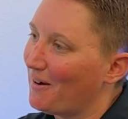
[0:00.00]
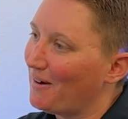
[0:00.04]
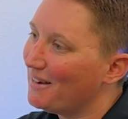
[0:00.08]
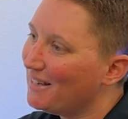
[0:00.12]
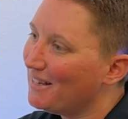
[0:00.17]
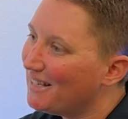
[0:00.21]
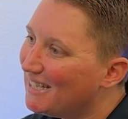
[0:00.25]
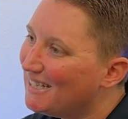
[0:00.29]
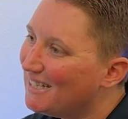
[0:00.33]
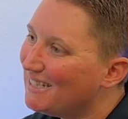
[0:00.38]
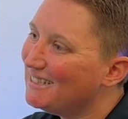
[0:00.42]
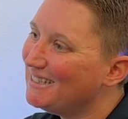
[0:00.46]
We
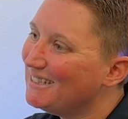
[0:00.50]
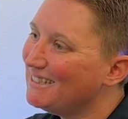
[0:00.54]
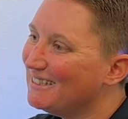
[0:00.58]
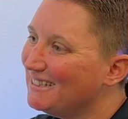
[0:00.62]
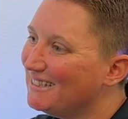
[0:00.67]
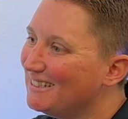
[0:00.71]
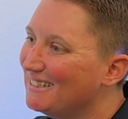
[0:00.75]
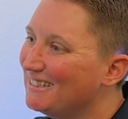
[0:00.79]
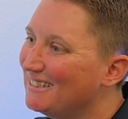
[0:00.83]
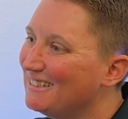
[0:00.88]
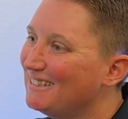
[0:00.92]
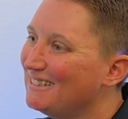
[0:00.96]
need some of
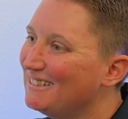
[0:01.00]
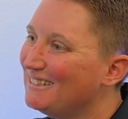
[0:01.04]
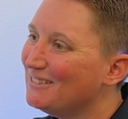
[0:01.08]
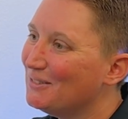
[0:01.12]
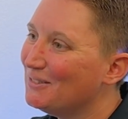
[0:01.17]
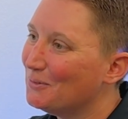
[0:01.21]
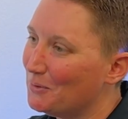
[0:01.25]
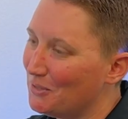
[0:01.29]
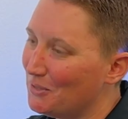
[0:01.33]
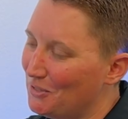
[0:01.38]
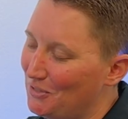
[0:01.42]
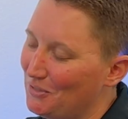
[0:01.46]
them around.
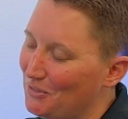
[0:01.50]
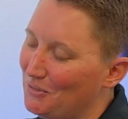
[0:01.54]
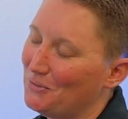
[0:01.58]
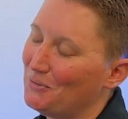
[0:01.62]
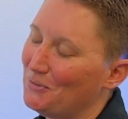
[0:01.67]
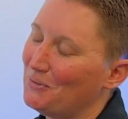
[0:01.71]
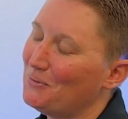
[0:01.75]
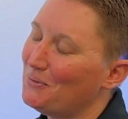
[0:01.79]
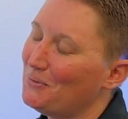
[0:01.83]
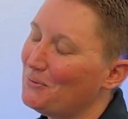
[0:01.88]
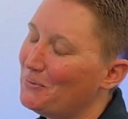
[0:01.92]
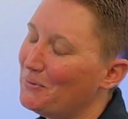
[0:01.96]

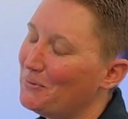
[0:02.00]
Definitely.